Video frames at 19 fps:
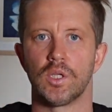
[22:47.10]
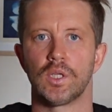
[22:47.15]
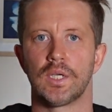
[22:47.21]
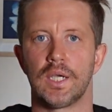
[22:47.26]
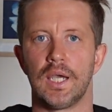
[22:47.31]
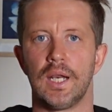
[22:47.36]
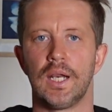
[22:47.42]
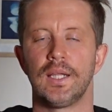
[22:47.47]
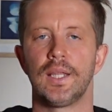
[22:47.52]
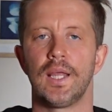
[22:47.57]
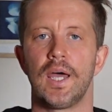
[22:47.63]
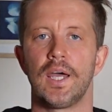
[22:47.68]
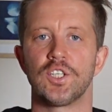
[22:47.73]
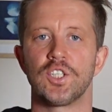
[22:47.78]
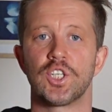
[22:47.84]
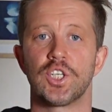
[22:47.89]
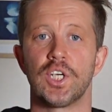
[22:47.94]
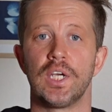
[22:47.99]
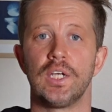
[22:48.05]
Getting that
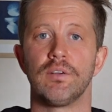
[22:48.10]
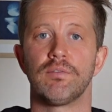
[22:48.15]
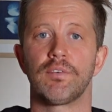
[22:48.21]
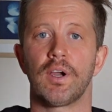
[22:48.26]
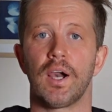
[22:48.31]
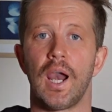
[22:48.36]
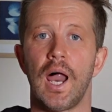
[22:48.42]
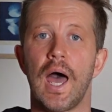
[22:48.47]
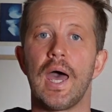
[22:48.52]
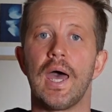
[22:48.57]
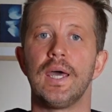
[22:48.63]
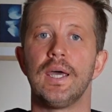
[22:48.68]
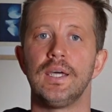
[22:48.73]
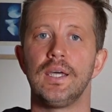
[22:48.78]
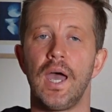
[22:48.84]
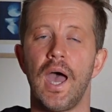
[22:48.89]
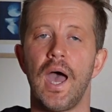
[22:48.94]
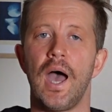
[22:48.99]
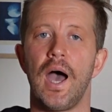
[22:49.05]
sheet of
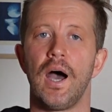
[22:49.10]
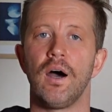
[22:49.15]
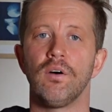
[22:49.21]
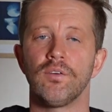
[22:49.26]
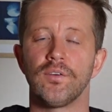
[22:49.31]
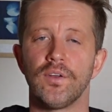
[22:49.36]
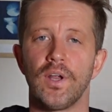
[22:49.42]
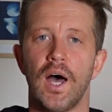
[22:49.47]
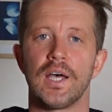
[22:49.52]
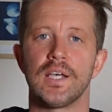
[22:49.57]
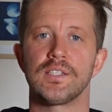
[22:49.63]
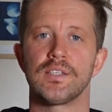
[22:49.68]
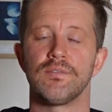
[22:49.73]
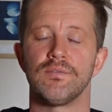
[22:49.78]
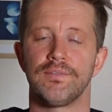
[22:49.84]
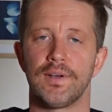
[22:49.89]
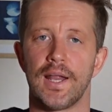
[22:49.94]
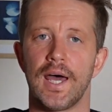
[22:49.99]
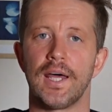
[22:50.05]
clay out nice and
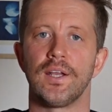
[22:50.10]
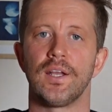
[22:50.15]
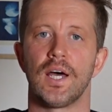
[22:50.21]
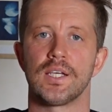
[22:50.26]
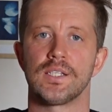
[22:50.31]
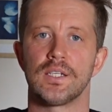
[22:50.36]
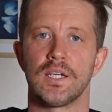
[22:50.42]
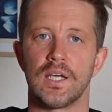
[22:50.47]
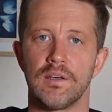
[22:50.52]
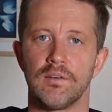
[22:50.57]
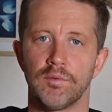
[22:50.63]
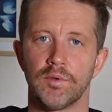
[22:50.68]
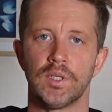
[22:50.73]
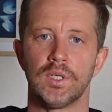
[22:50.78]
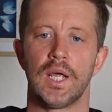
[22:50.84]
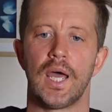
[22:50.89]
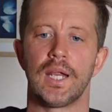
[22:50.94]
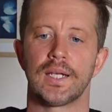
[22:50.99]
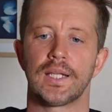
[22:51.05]
flat and nice and even,
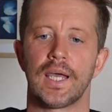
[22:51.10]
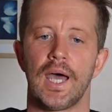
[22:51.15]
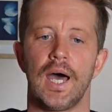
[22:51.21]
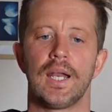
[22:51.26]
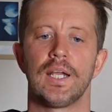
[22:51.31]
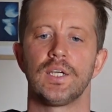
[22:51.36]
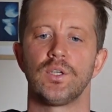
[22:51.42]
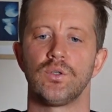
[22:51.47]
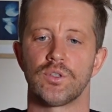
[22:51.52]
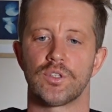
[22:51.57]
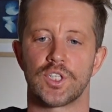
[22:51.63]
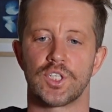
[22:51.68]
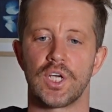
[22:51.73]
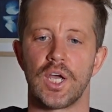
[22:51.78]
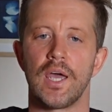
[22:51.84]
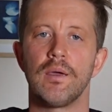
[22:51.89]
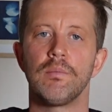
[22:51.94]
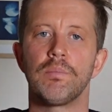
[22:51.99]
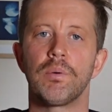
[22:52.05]
and cutting your
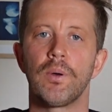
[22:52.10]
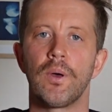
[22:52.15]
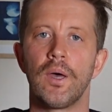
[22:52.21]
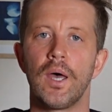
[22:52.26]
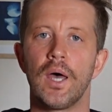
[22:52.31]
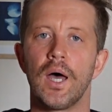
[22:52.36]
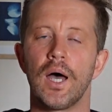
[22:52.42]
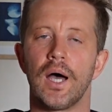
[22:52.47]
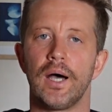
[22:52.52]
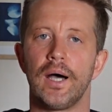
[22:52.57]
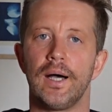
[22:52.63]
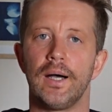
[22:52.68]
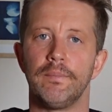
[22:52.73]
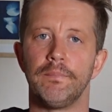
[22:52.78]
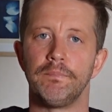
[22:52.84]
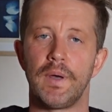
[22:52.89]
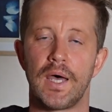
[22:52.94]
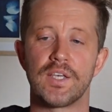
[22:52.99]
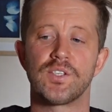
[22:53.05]
shape
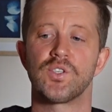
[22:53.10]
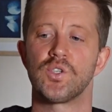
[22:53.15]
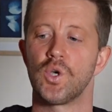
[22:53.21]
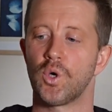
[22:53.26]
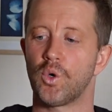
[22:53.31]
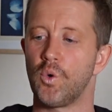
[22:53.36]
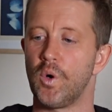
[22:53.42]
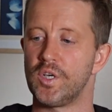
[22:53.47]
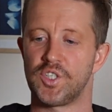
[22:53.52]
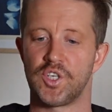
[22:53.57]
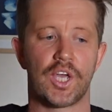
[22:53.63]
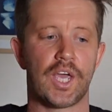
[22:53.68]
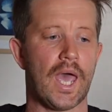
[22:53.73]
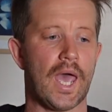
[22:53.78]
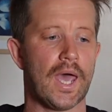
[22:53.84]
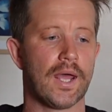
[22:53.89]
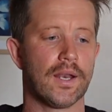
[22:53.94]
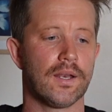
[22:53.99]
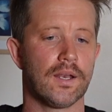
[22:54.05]
as circle as you
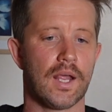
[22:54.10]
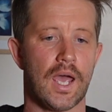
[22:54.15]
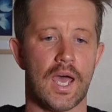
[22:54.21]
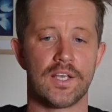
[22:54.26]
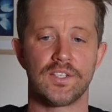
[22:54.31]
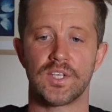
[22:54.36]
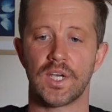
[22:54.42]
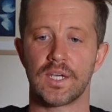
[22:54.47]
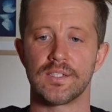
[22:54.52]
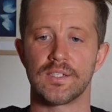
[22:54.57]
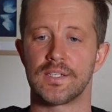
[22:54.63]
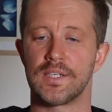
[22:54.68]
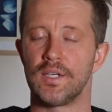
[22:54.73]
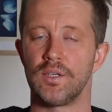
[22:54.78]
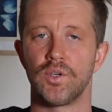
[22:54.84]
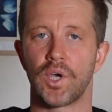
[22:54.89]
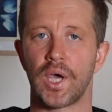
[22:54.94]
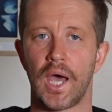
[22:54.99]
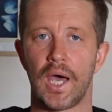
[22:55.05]
can. As you can see,
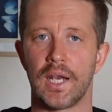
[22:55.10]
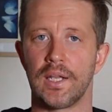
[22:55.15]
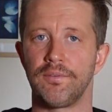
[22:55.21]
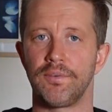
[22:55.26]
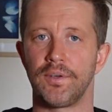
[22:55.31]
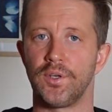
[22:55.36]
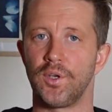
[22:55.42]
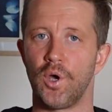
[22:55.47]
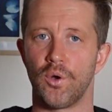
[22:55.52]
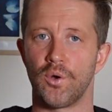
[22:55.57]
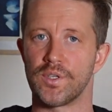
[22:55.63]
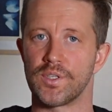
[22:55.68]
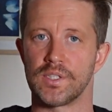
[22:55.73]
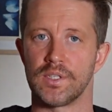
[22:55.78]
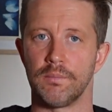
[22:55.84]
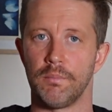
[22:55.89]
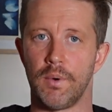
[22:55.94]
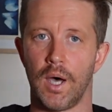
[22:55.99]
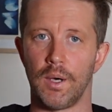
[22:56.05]
you can't even notice
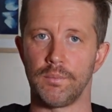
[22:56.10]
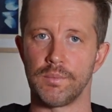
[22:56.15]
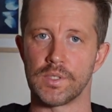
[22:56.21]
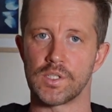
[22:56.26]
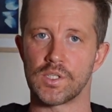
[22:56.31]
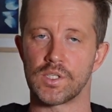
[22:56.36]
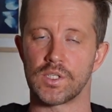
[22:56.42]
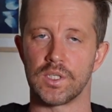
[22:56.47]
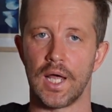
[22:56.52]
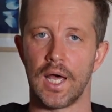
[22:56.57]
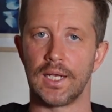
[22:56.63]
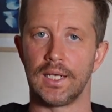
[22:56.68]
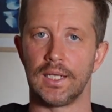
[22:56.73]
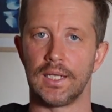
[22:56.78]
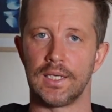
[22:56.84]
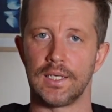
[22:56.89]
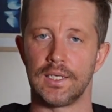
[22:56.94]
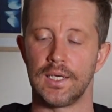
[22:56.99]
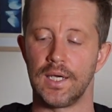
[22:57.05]
that mine was
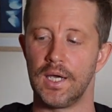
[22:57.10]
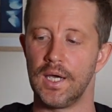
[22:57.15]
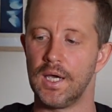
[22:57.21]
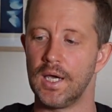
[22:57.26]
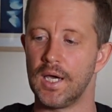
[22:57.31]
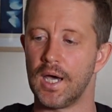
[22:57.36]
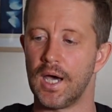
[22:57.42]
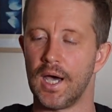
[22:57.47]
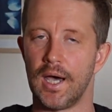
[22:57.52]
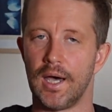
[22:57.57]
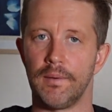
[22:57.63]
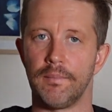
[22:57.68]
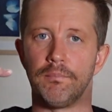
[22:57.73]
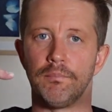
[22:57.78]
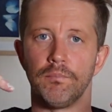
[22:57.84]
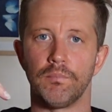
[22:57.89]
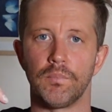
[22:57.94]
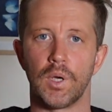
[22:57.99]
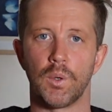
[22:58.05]
slightly,
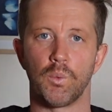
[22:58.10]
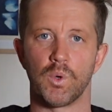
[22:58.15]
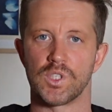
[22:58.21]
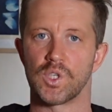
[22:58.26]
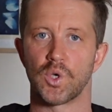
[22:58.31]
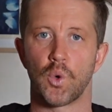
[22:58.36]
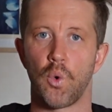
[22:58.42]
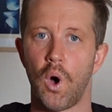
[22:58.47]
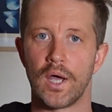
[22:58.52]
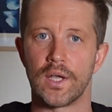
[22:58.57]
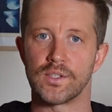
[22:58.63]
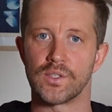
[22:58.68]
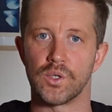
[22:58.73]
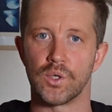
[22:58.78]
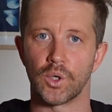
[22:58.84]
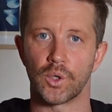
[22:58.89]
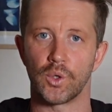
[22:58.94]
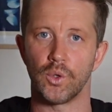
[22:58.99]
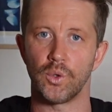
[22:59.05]
it wasn't quite
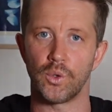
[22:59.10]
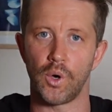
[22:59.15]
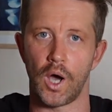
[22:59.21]
circle.